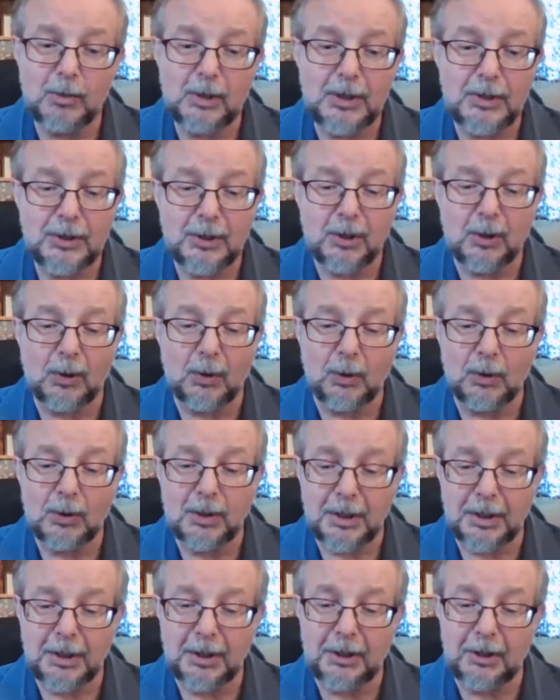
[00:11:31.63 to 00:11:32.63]
in schools,
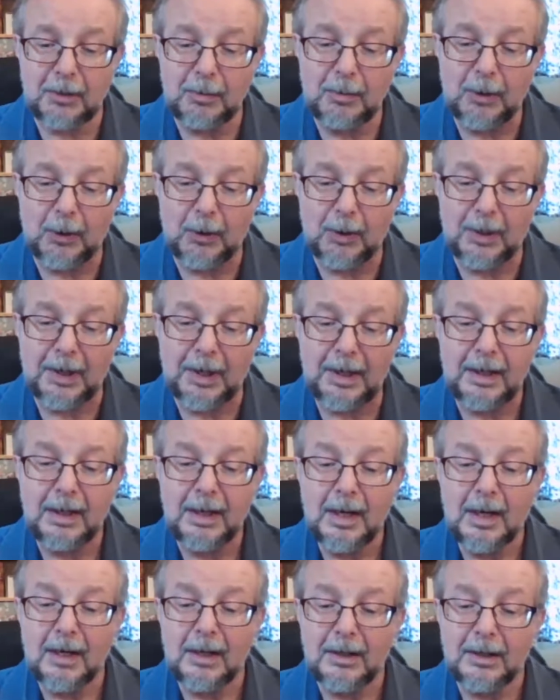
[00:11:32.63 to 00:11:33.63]
and in community
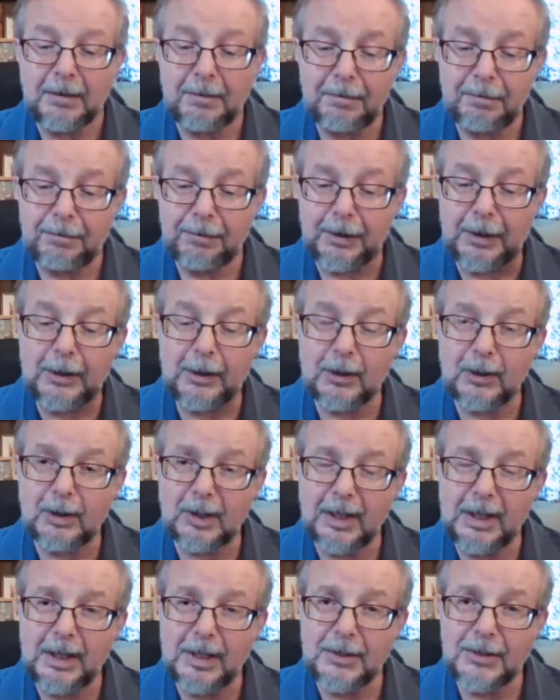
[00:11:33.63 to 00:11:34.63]
that fear
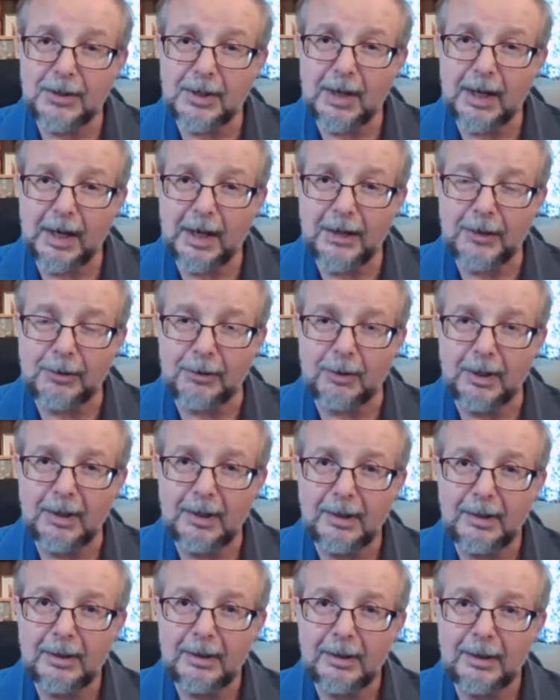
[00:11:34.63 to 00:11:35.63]
leads to hatred,